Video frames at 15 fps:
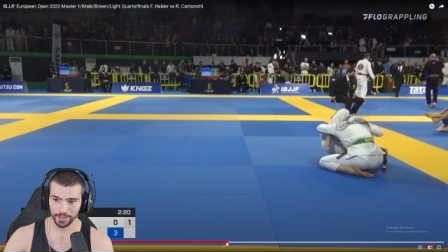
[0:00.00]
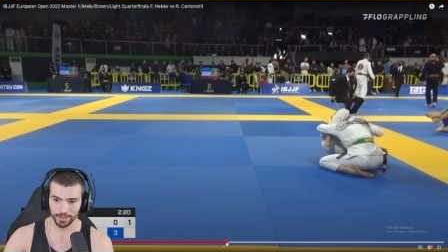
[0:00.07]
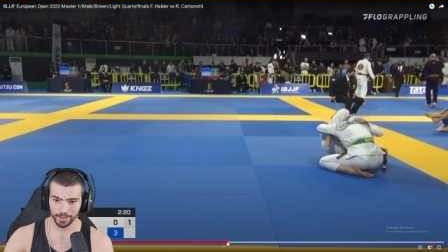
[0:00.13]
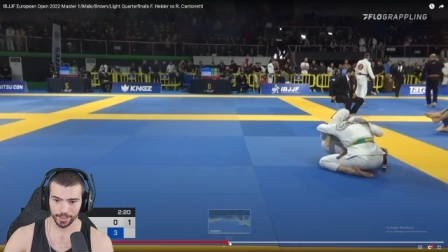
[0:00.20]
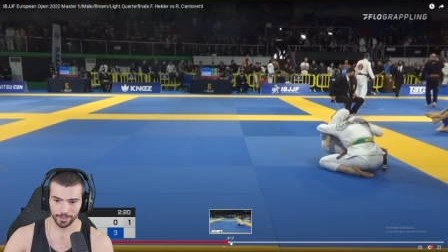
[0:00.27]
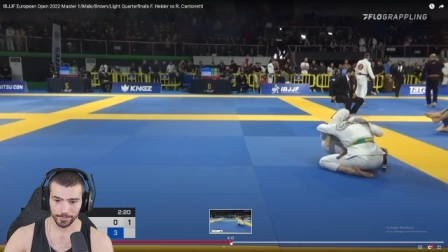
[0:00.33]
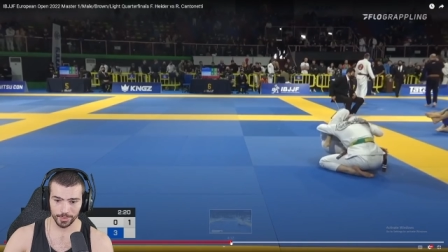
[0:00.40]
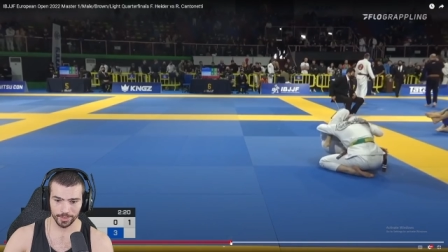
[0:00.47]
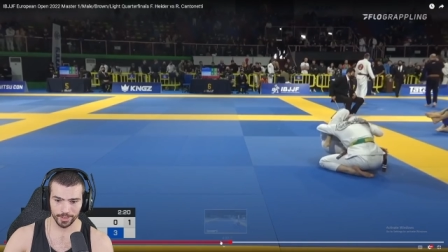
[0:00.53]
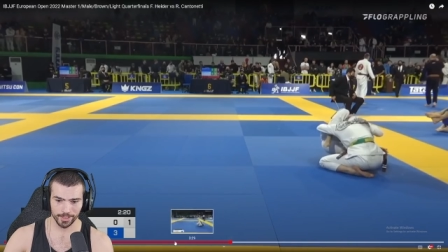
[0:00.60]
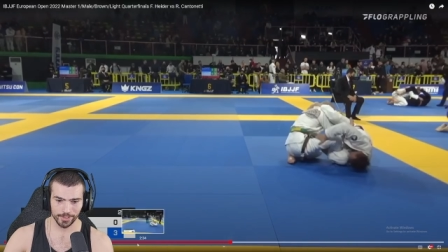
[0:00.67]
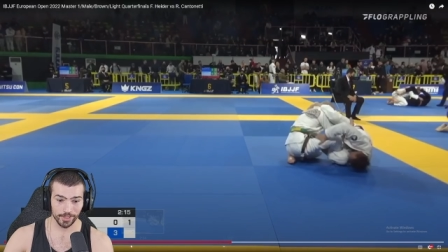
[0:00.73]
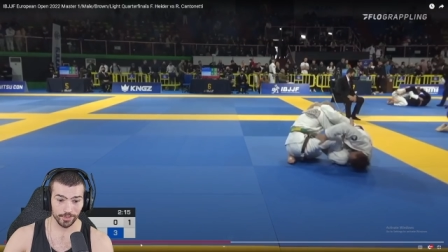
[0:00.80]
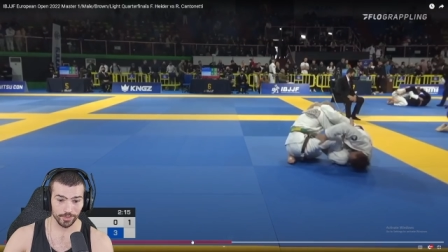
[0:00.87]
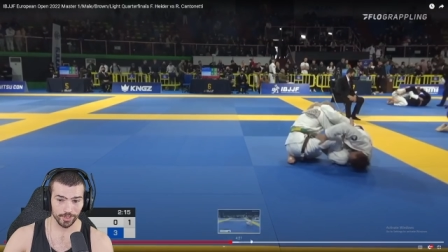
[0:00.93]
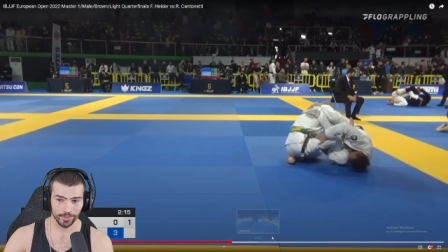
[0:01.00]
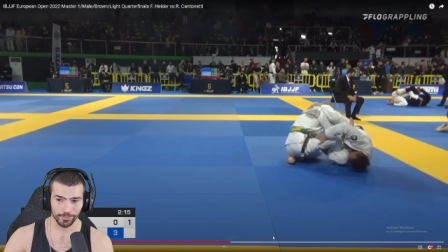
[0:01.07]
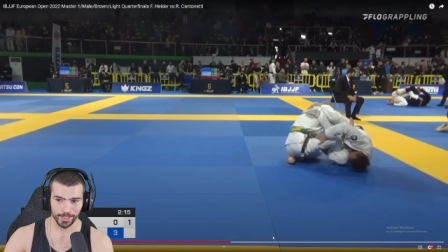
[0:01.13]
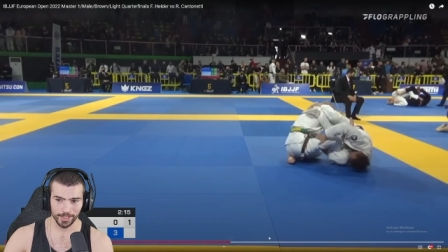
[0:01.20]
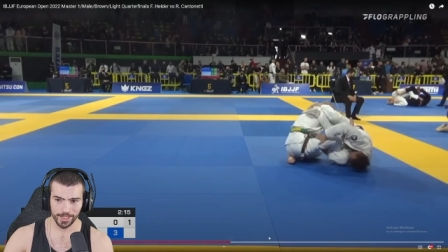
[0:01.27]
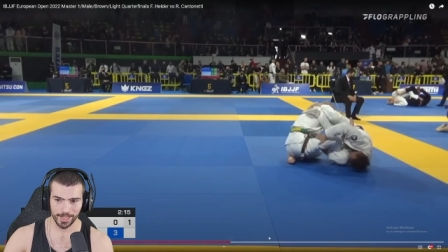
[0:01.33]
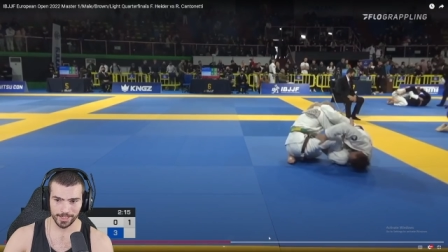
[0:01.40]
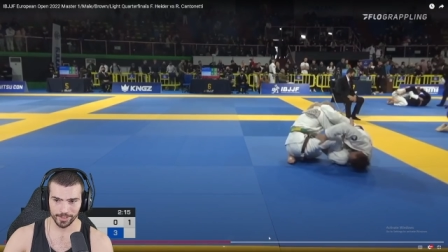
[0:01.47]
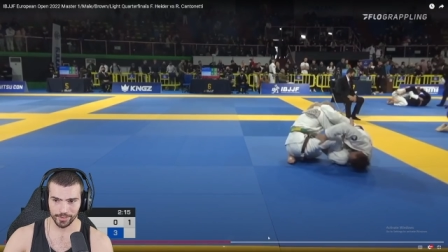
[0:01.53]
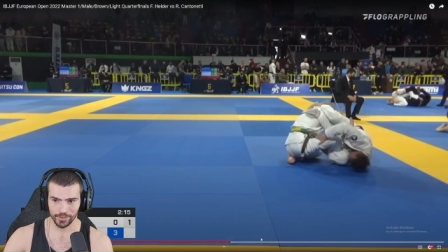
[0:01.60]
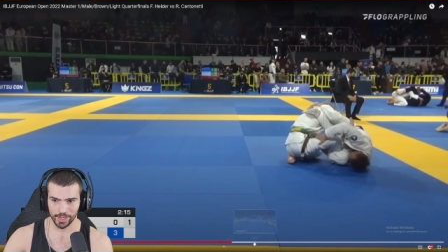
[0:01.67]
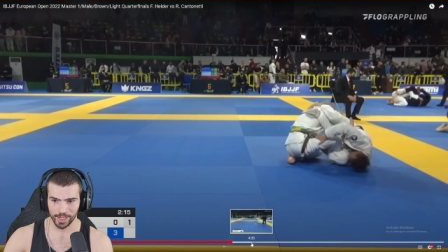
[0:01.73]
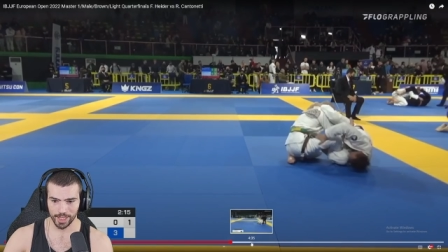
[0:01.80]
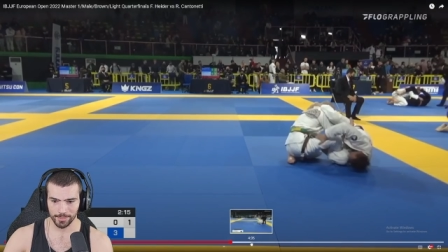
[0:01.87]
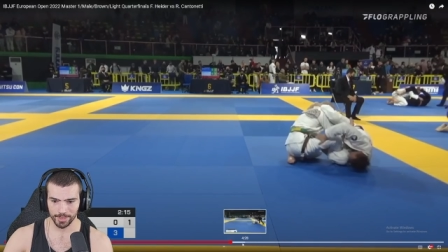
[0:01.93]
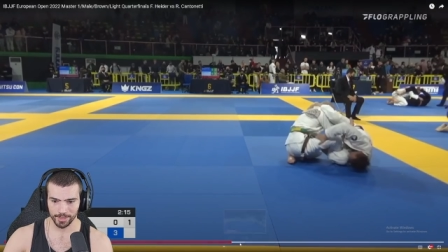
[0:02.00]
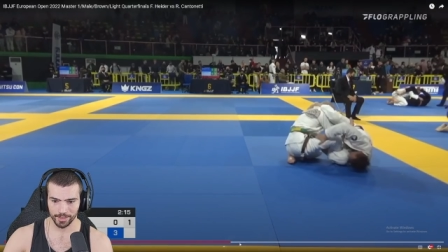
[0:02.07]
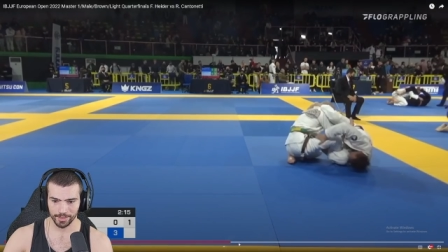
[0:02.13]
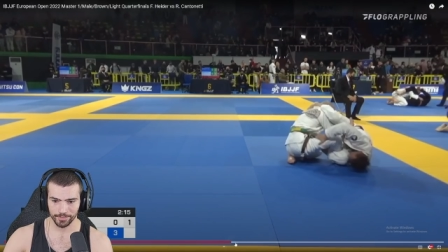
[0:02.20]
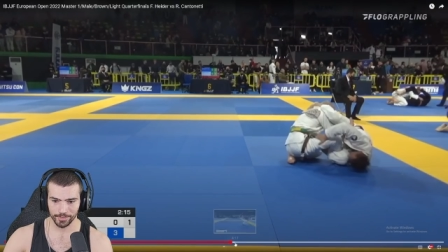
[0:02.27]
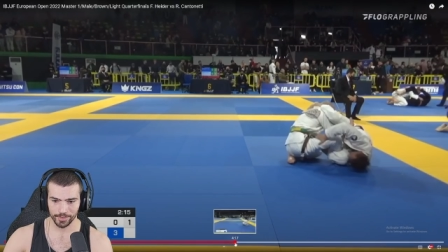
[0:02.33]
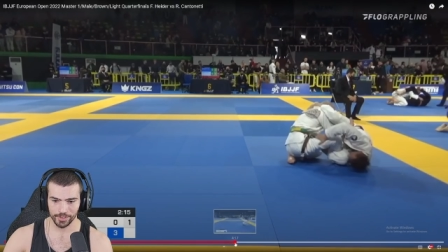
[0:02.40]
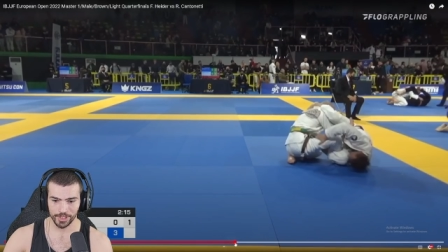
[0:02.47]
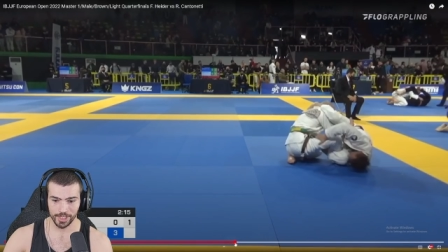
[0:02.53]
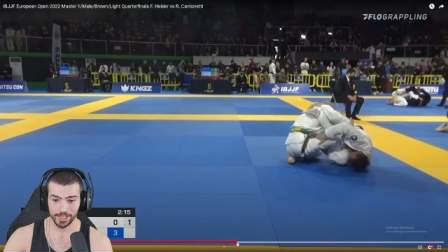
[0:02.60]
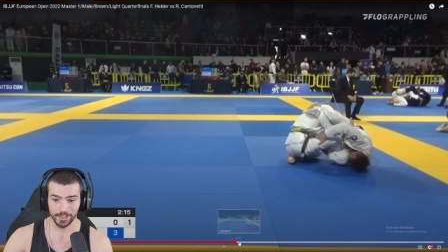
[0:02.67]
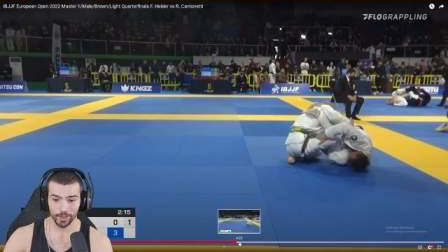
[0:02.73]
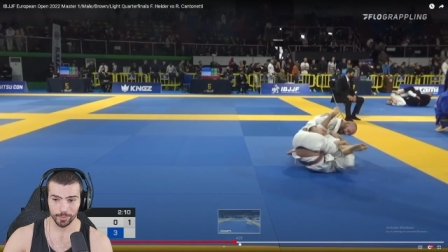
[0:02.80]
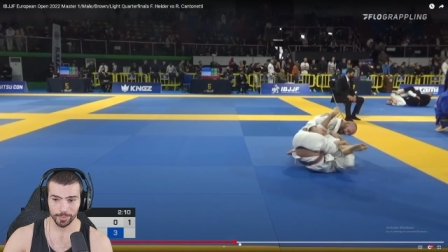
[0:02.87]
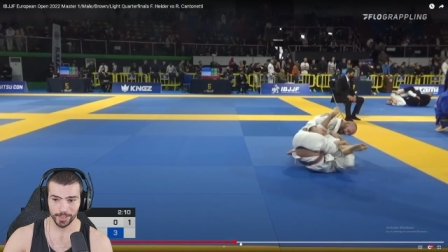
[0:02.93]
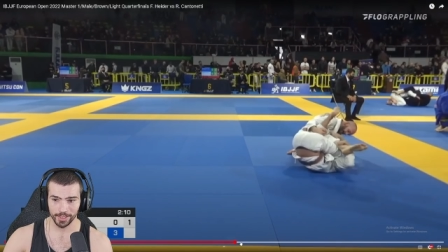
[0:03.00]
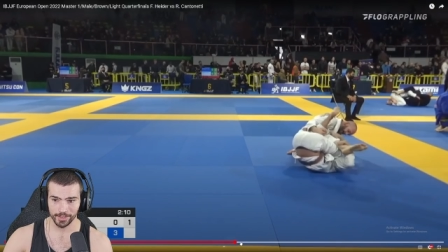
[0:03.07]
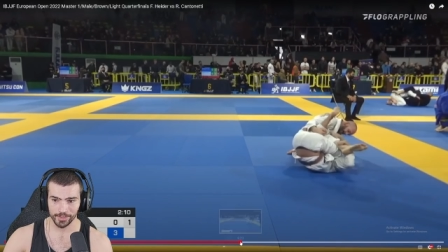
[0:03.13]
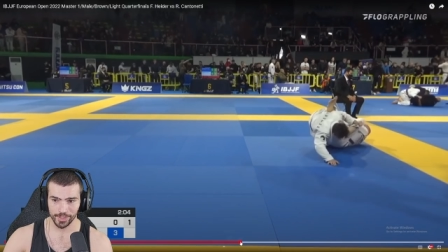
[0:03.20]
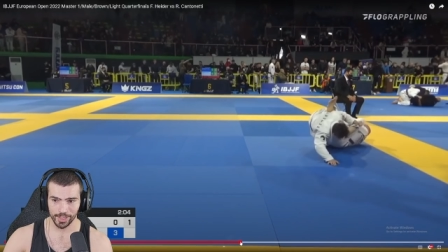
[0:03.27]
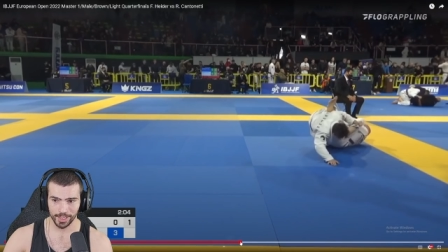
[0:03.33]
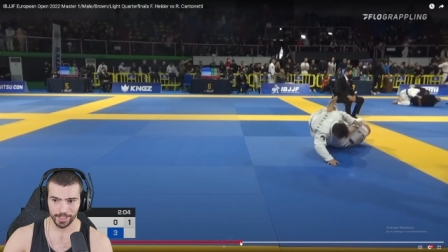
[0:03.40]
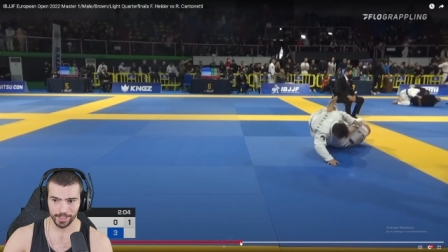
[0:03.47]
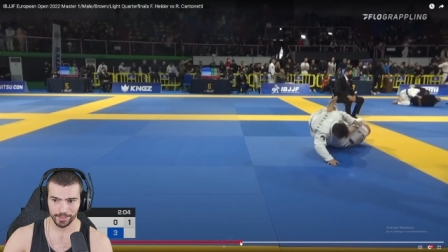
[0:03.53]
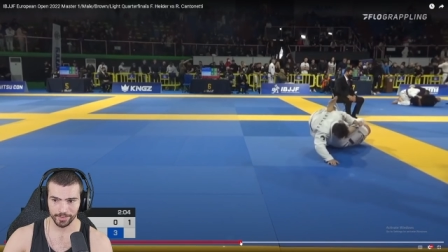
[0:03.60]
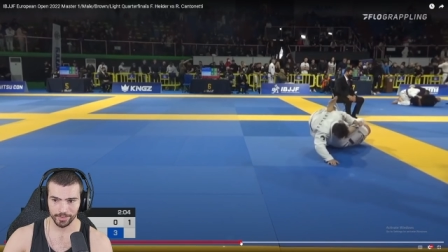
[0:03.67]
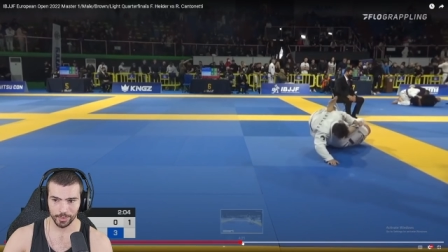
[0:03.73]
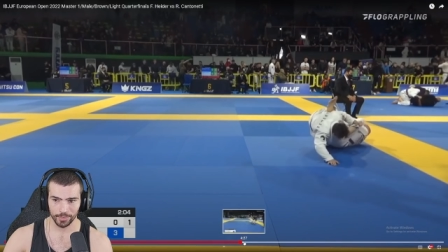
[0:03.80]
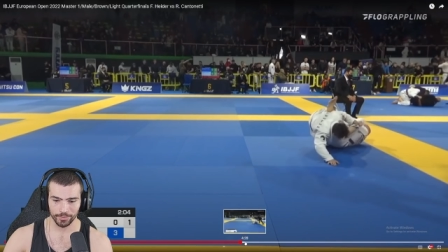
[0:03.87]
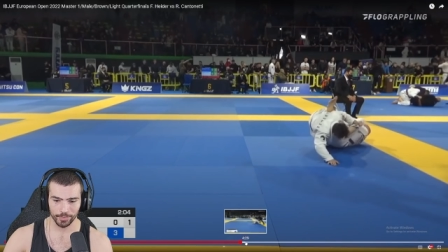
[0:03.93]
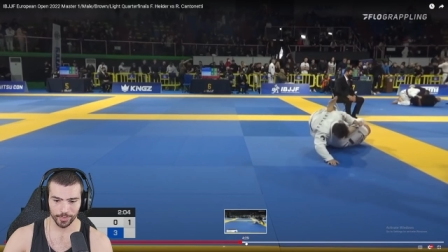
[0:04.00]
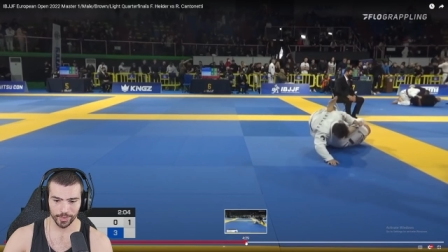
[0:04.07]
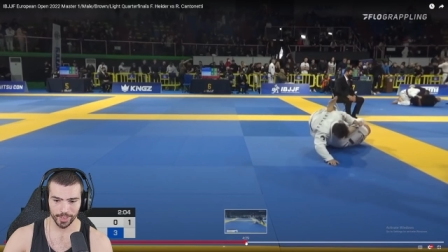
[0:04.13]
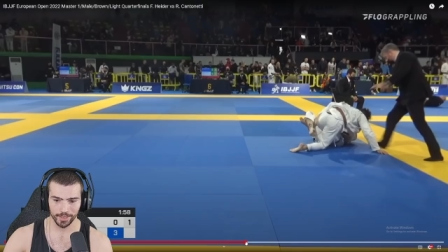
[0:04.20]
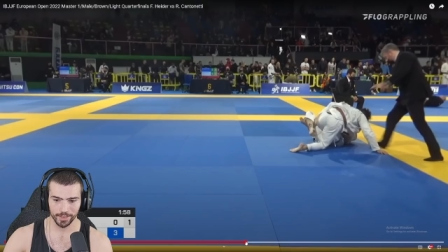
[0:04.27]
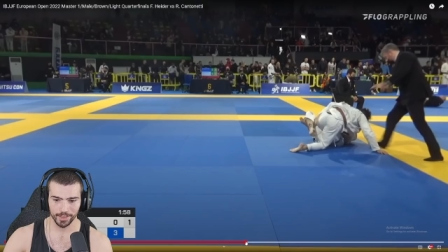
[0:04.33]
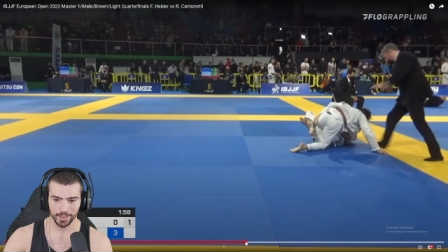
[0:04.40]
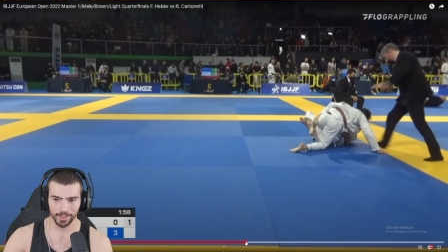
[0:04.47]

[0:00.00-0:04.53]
Um, like I said, you did a fantastic job of seeing the openings and going for it.